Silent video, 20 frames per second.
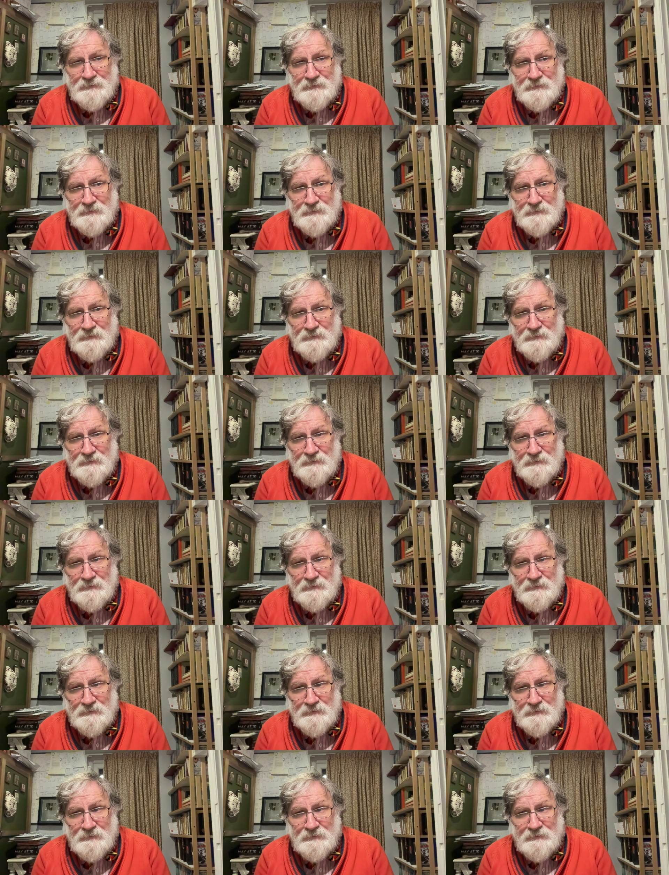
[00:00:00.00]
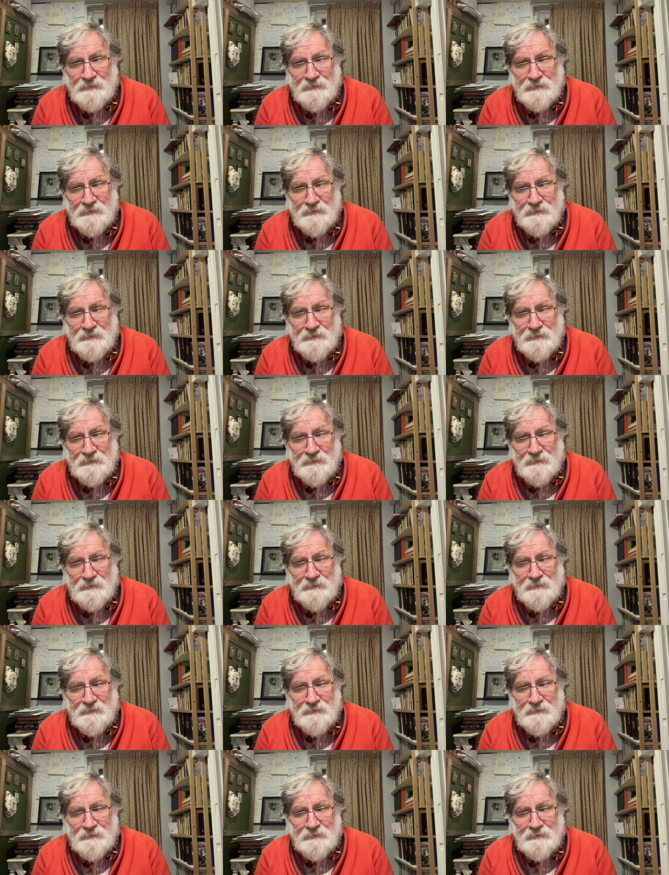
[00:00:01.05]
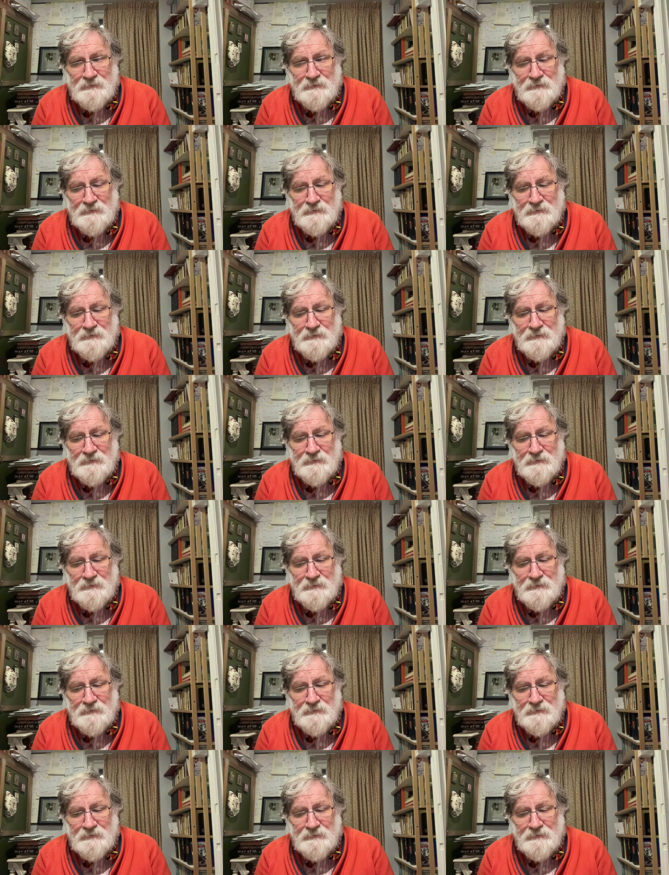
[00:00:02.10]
Nobody speaks.